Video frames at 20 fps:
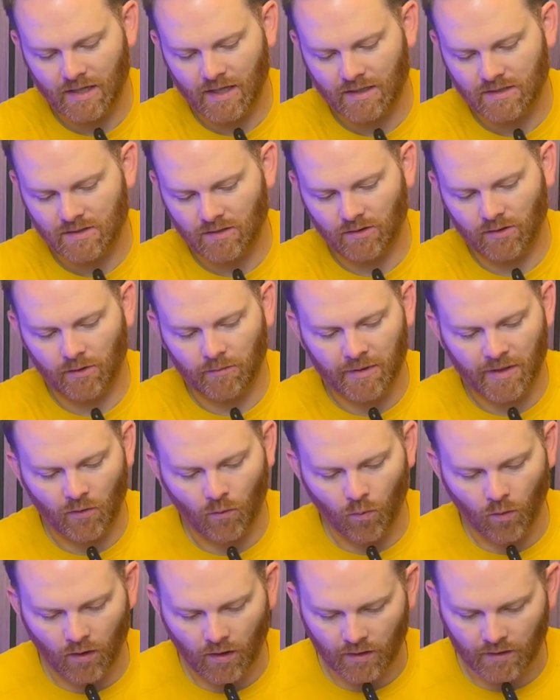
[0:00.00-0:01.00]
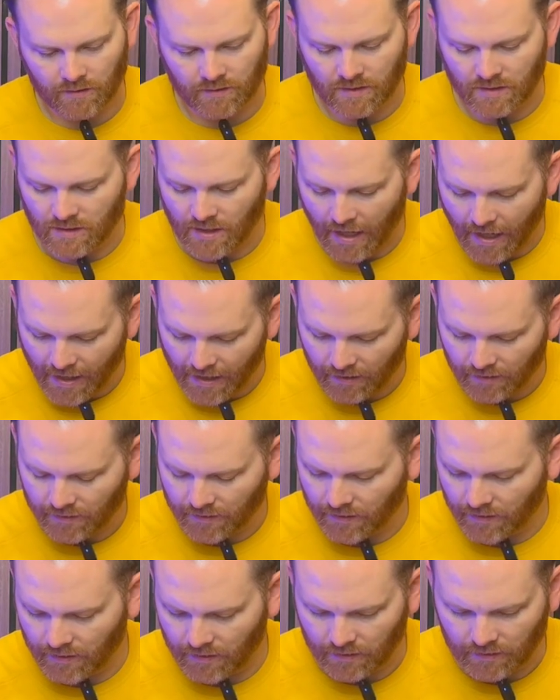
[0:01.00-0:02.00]
takes a little bit of work to dial it
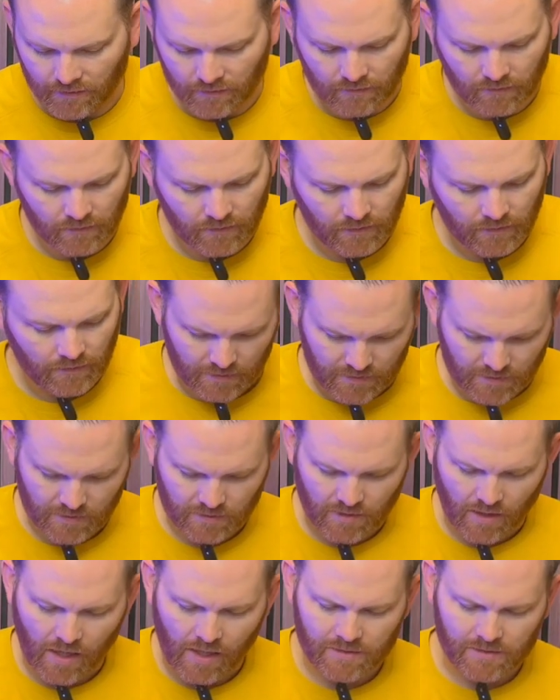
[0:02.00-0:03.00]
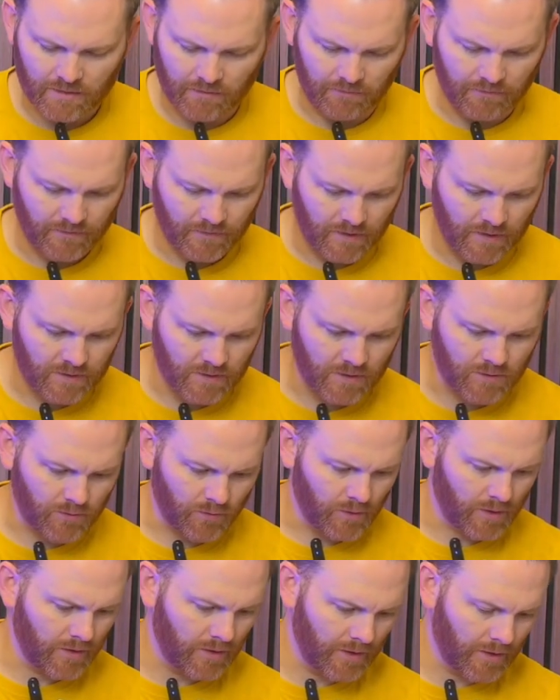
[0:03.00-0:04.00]
in. This is awesome. This is
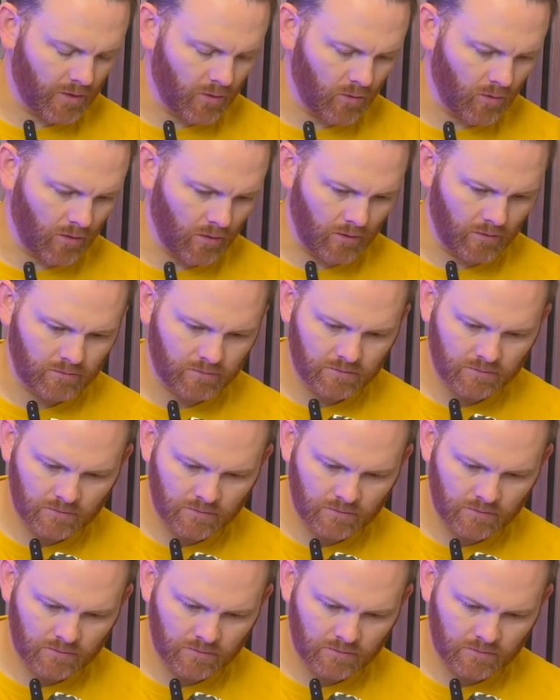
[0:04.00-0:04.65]
really cool.